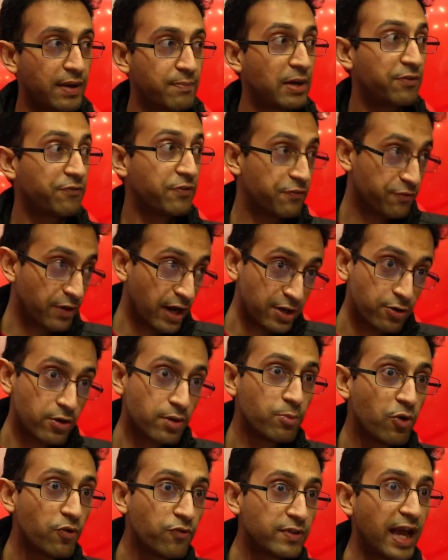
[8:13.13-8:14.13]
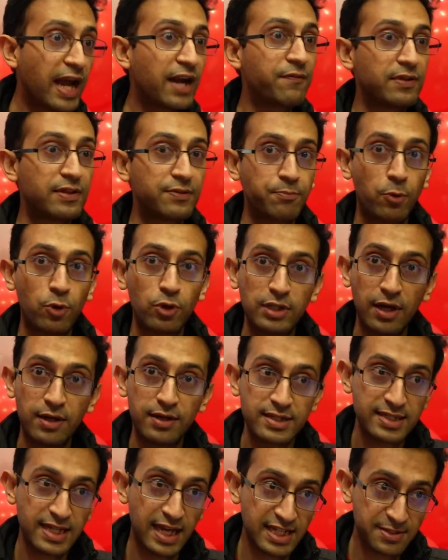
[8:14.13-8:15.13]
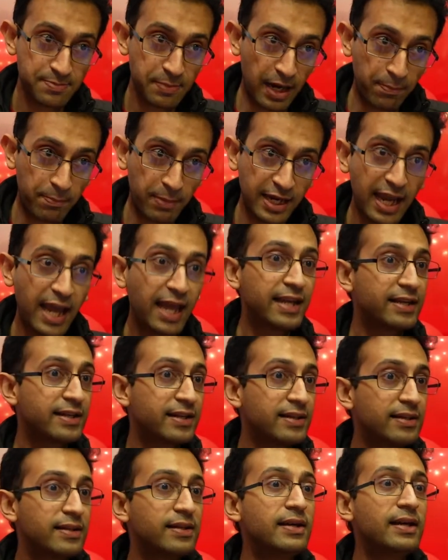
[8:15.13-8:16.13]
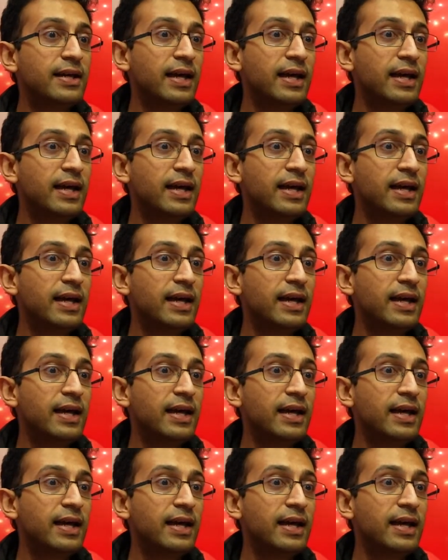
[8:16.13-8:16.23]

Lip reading: but we've tried to remove that with both our DesignSpark Mechanical